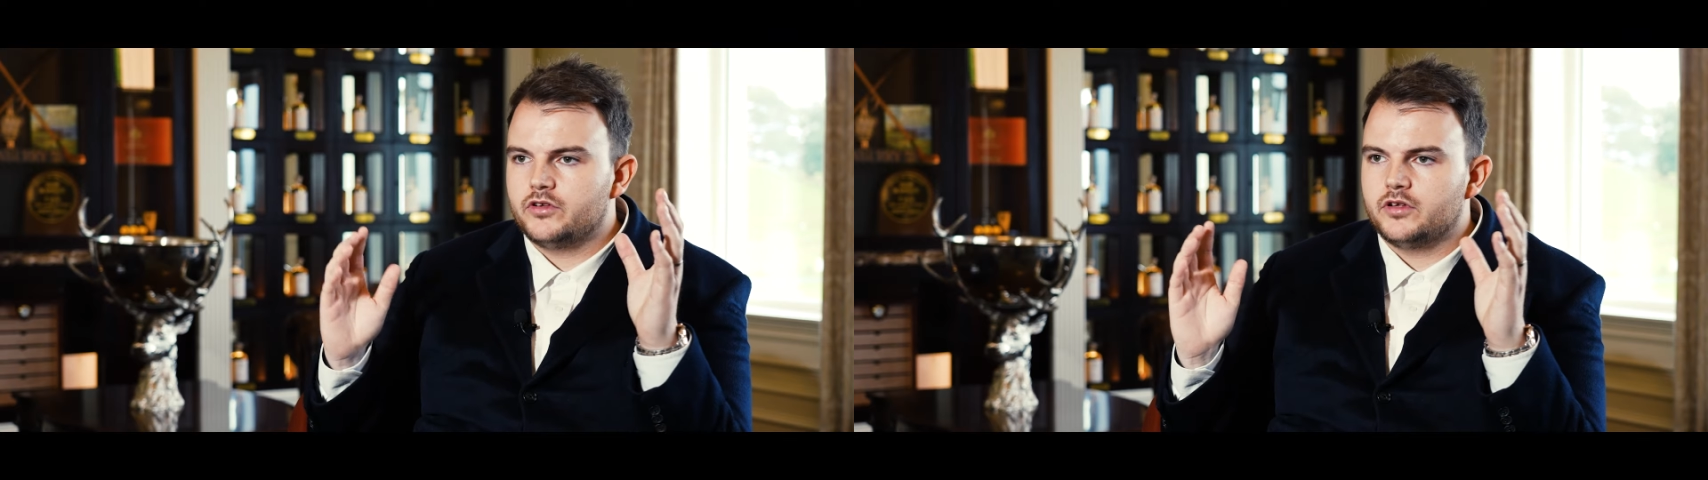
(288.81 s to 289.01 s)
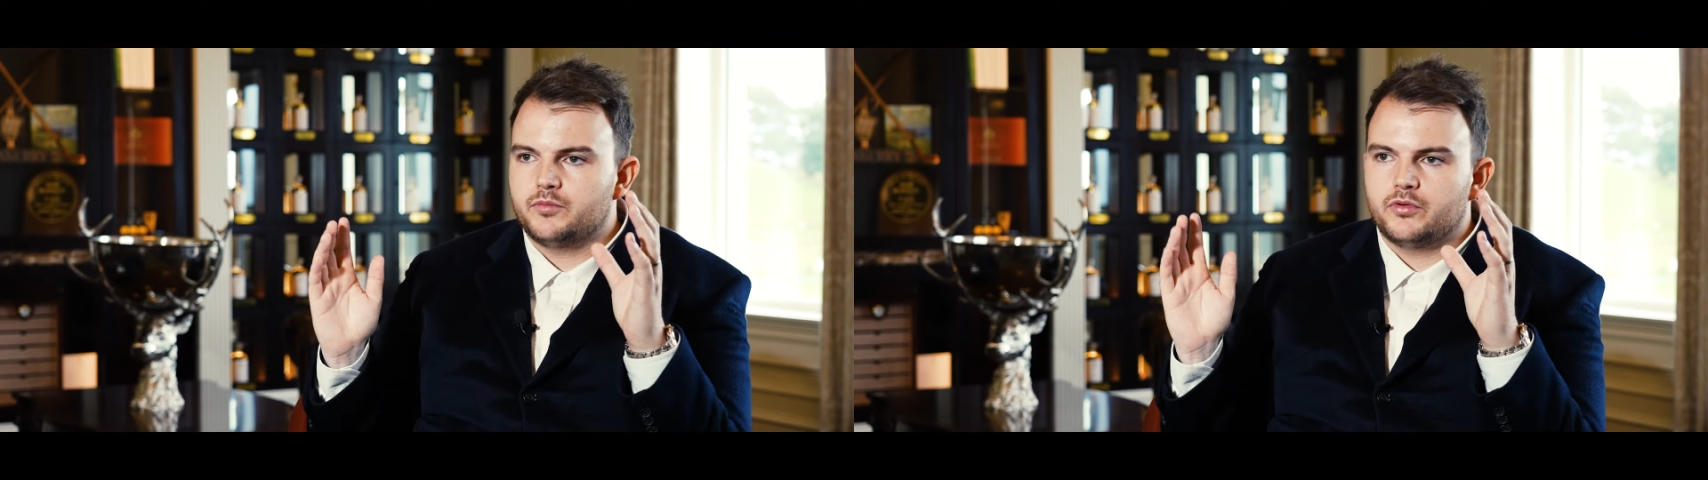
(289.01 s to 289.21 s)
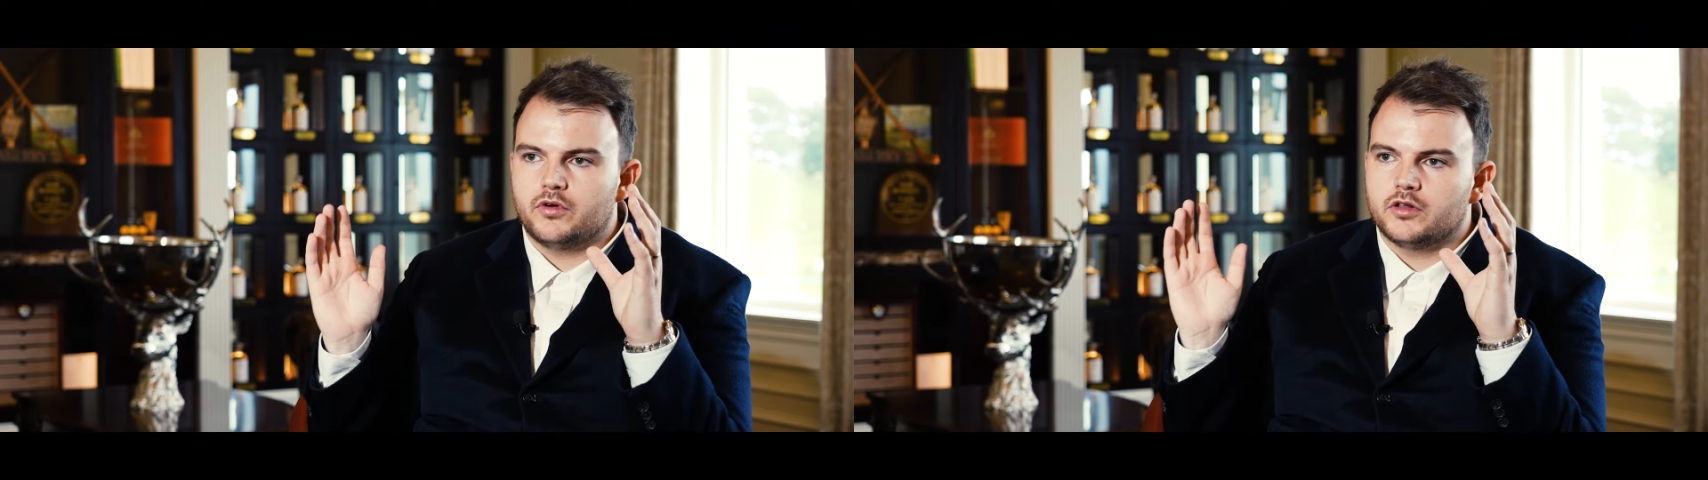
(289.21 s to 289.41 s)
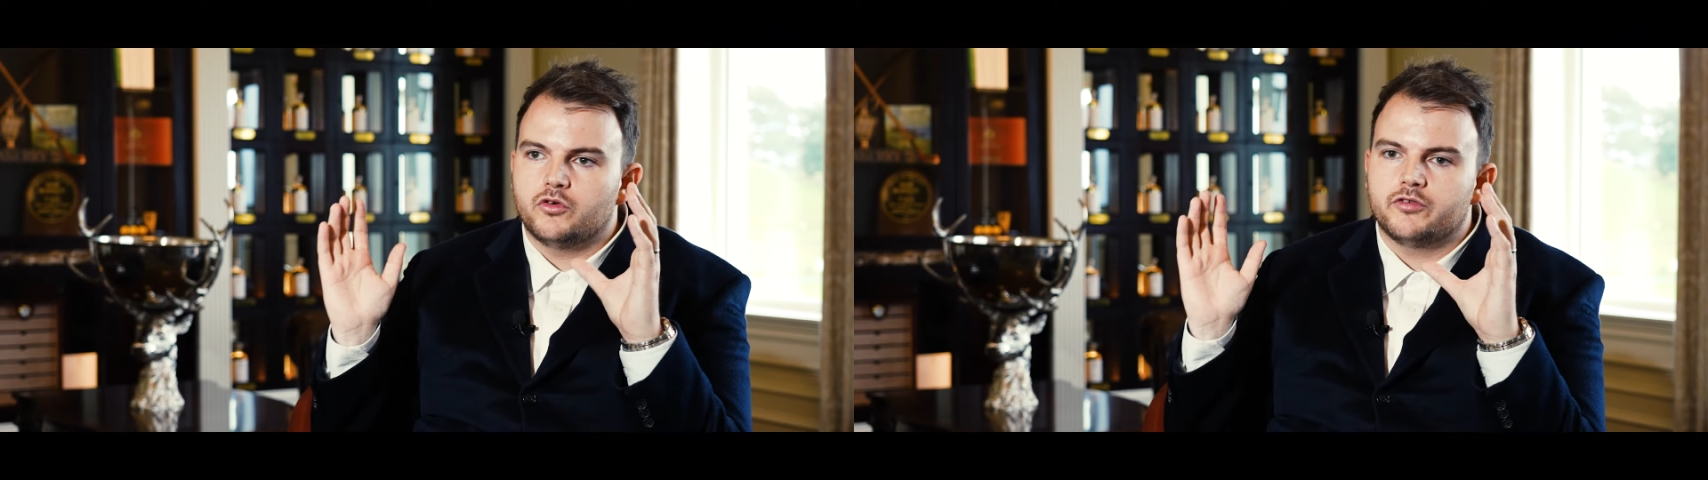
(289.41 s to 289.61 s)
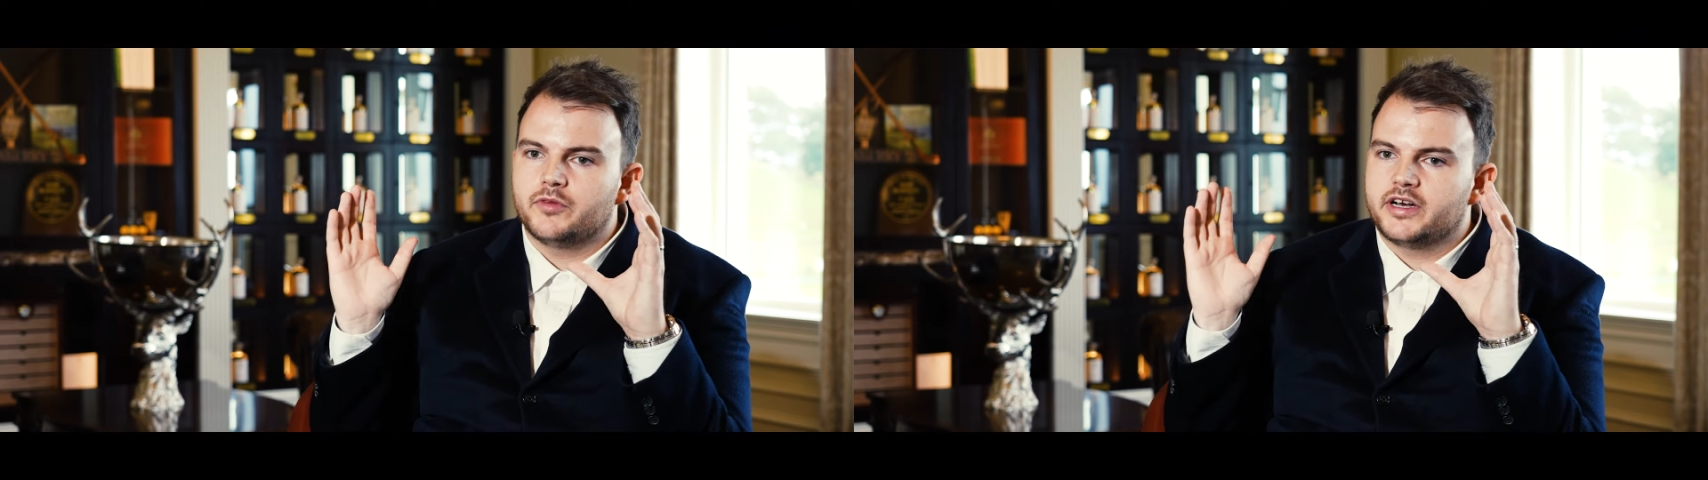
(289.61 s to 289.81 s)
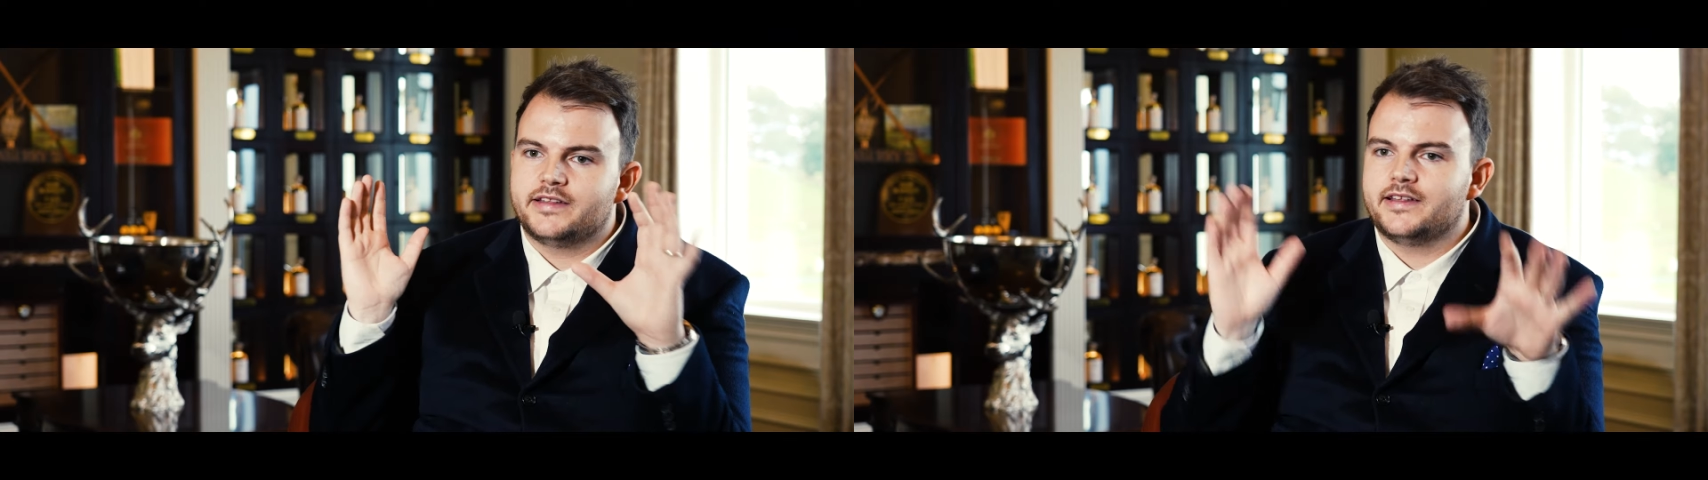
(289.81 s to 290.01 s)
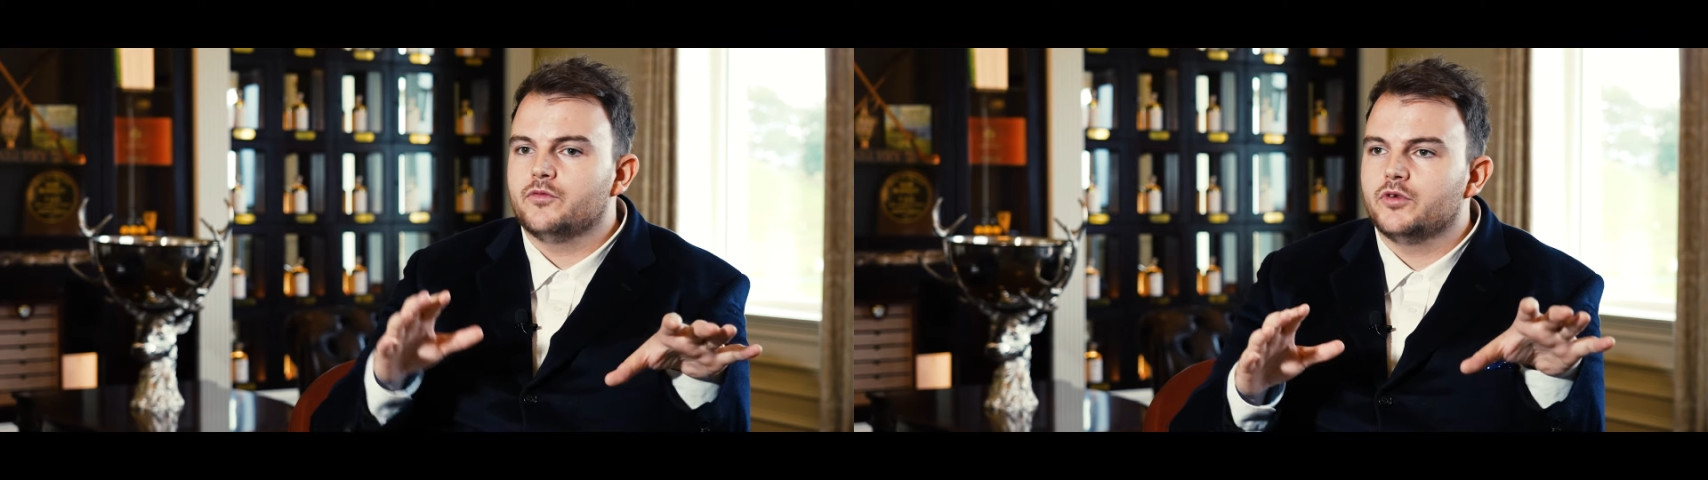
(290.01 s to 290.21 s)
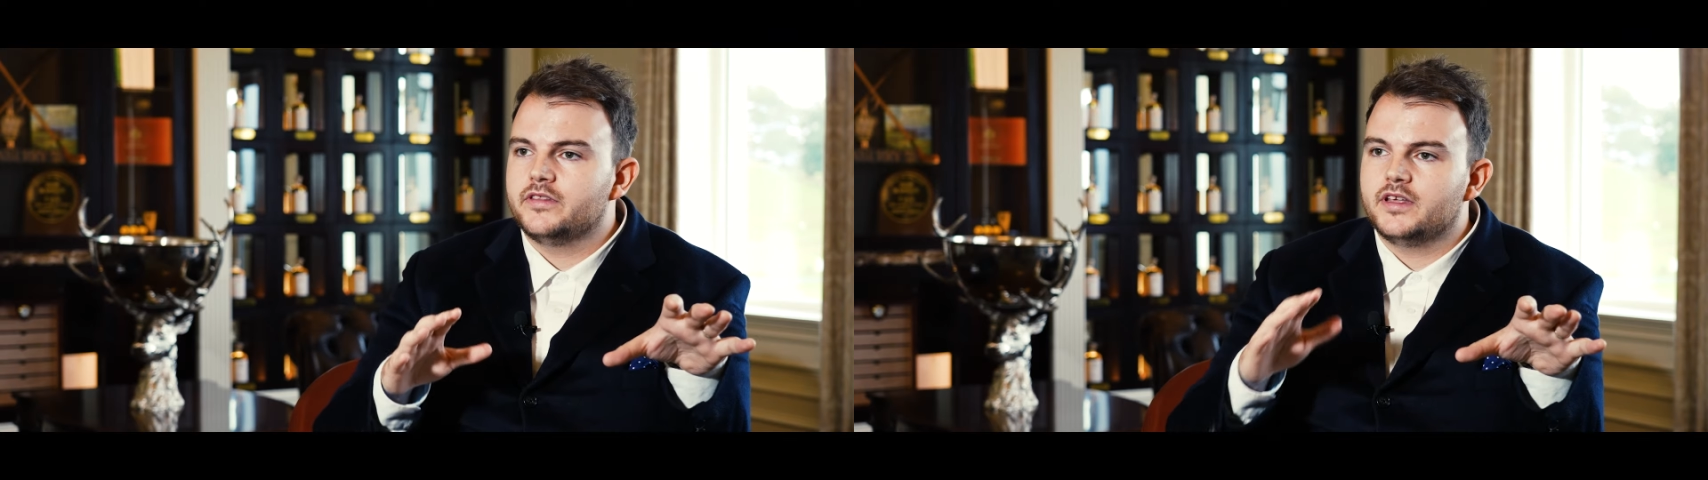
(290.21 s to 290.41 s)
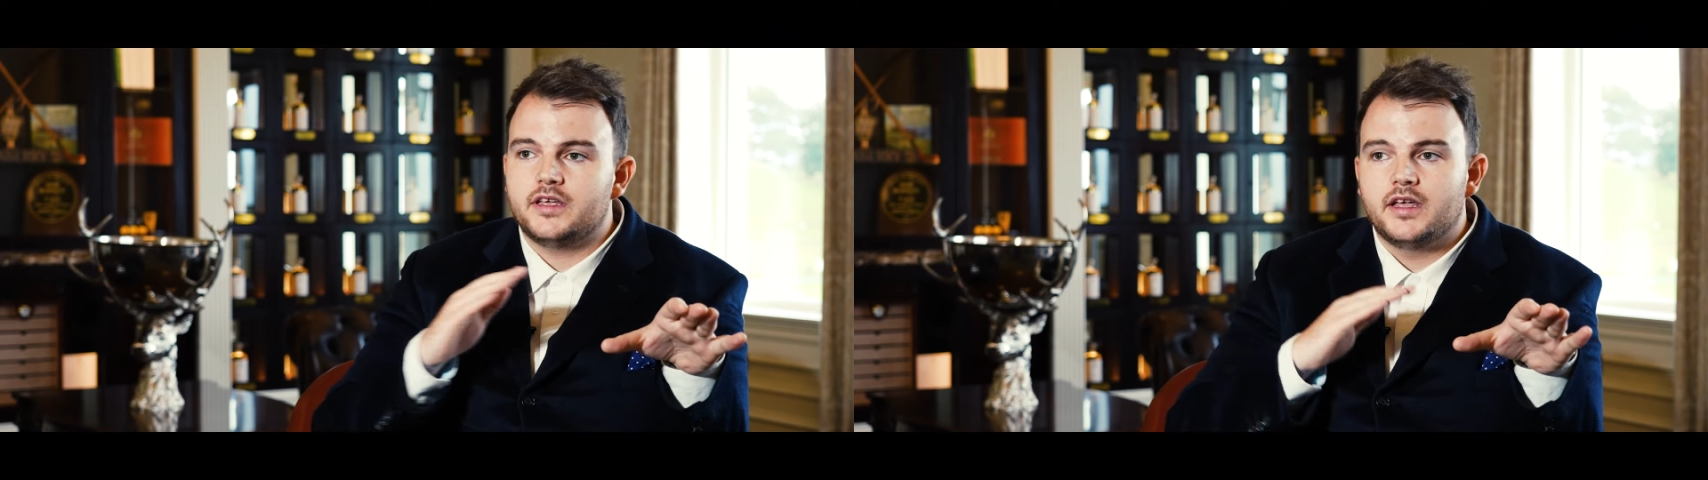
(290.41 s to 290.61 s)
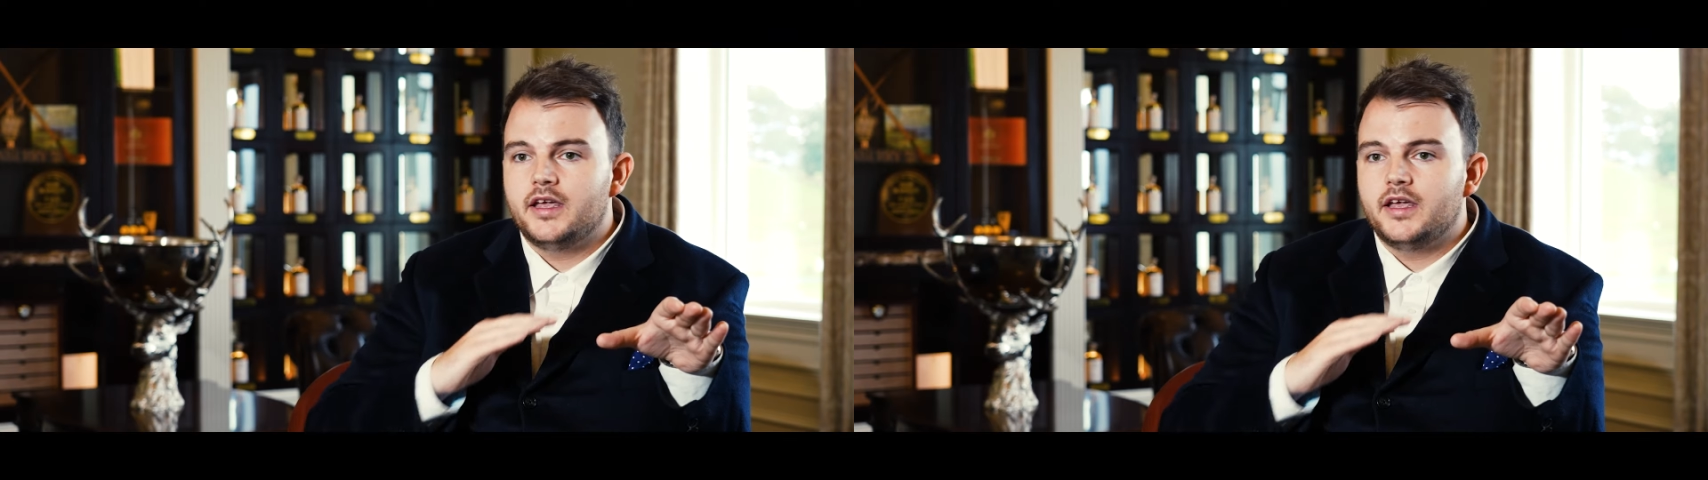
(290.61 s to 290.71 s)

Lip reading: you could put a lot of money in that one day